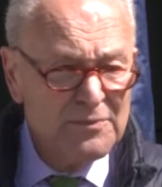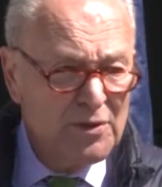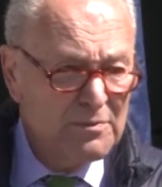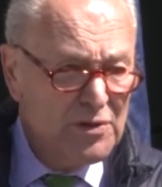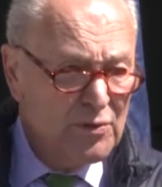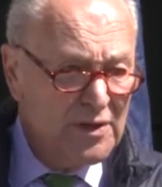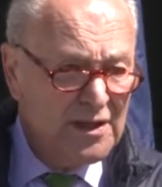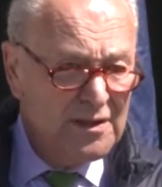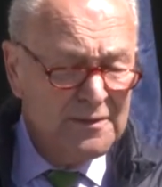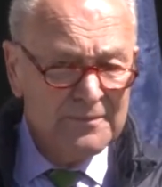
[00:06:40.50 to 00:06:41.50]

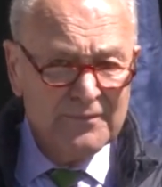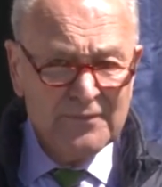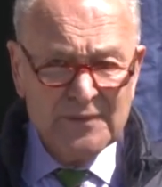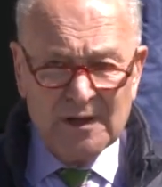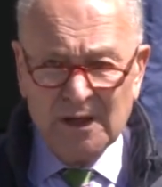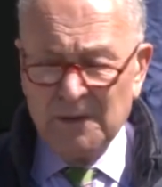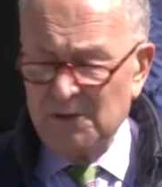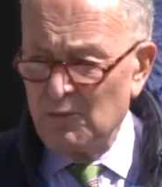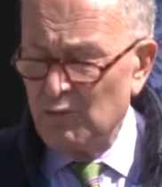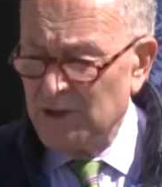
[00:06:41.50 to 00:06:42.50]
computing,
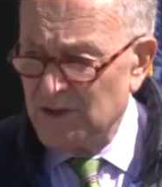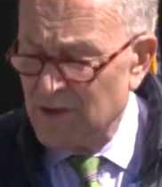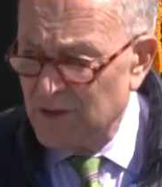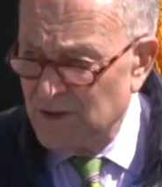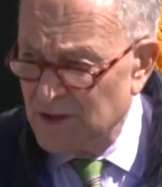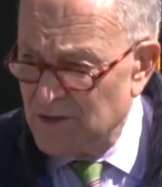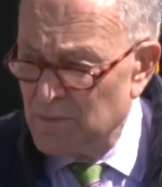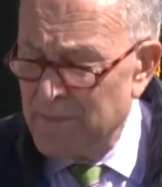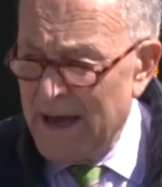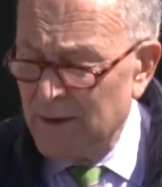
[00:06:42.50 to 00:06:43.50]
research into
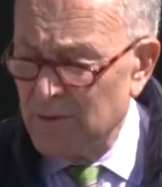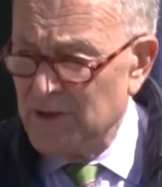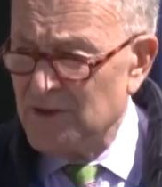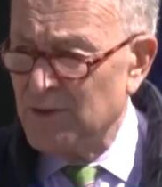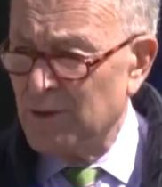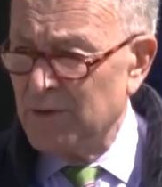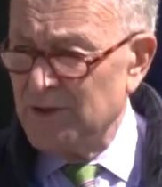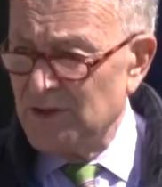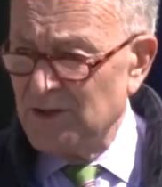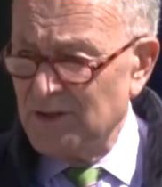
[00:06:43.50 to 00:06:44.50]
battery
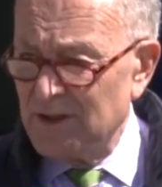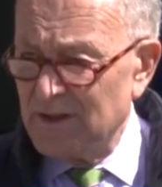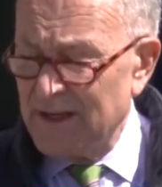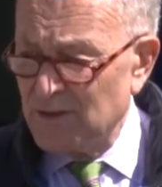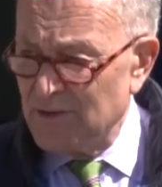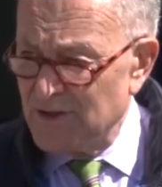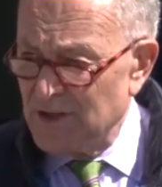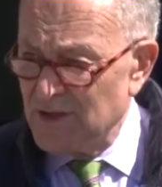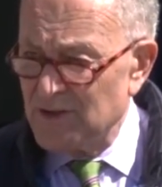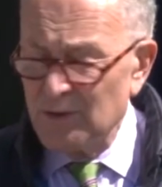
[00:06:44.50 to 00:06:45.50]
storage and
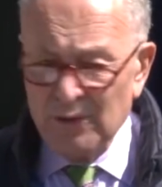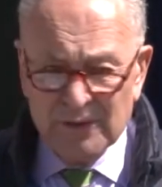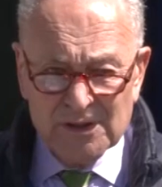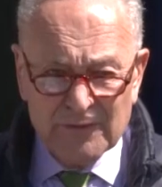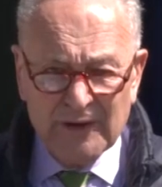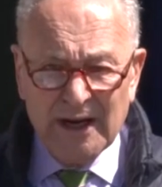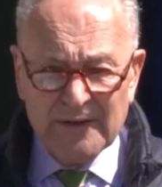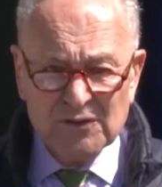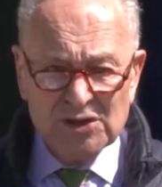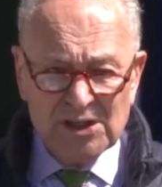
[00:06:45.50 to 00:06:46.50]
electricity storage,
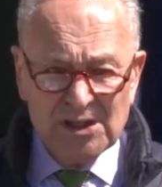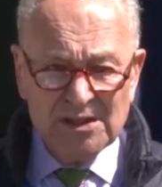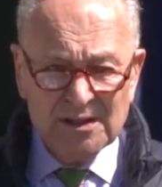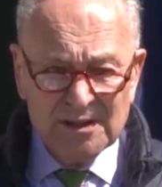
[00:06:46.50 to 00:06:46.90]
5G,